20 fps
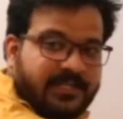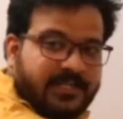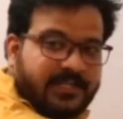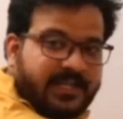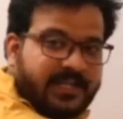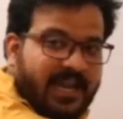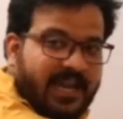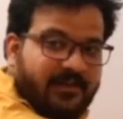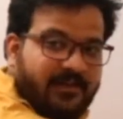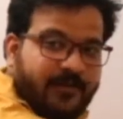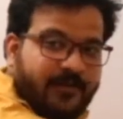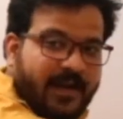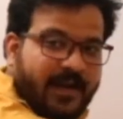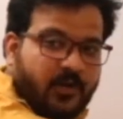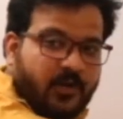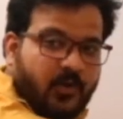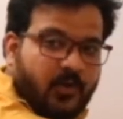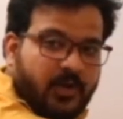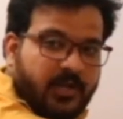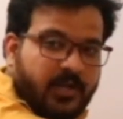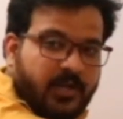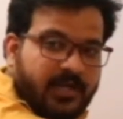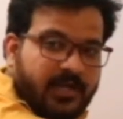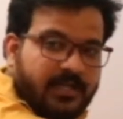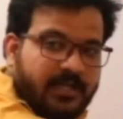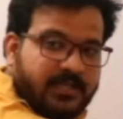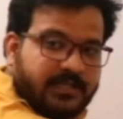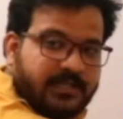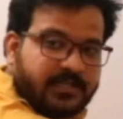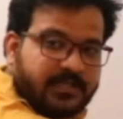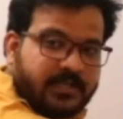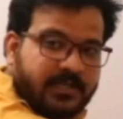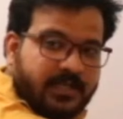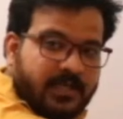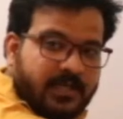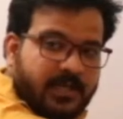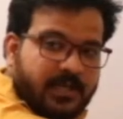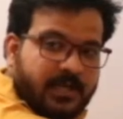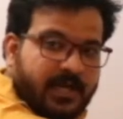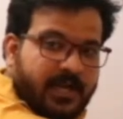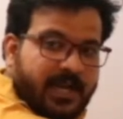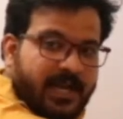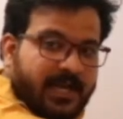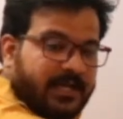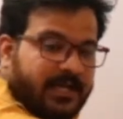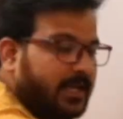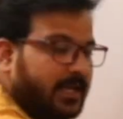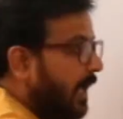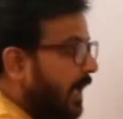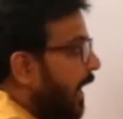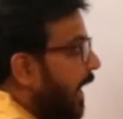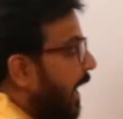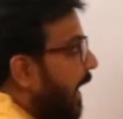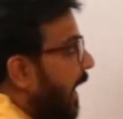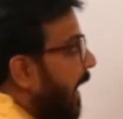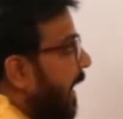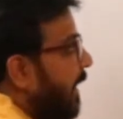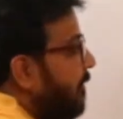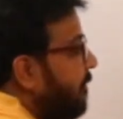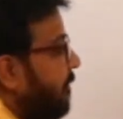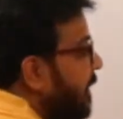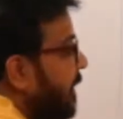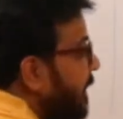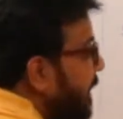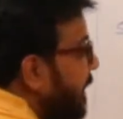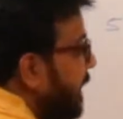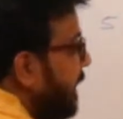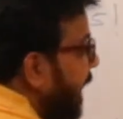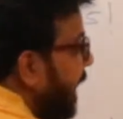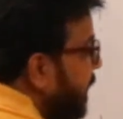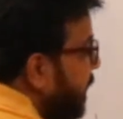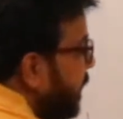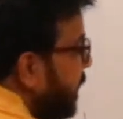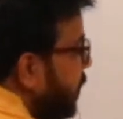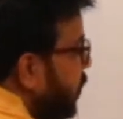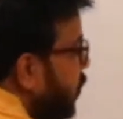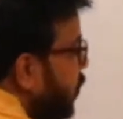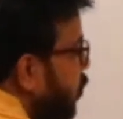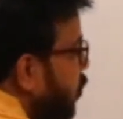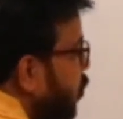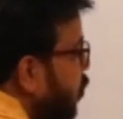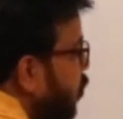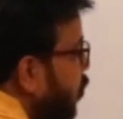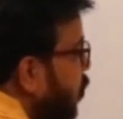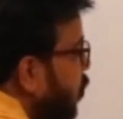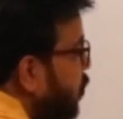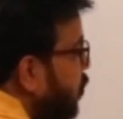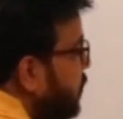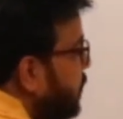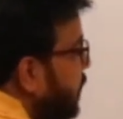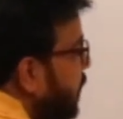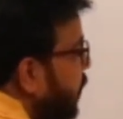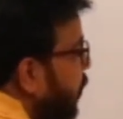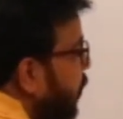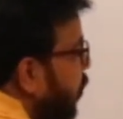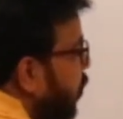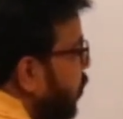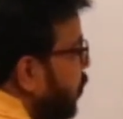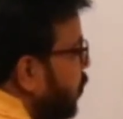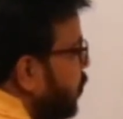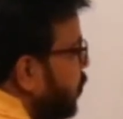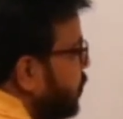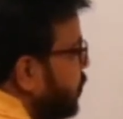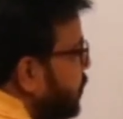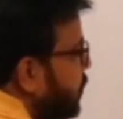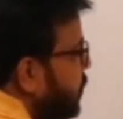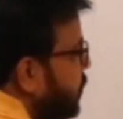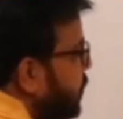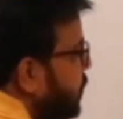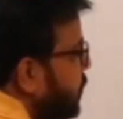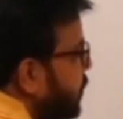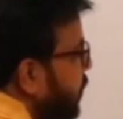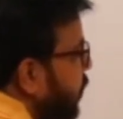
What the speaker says: 10 factorials, correct, I will get 2 zeros.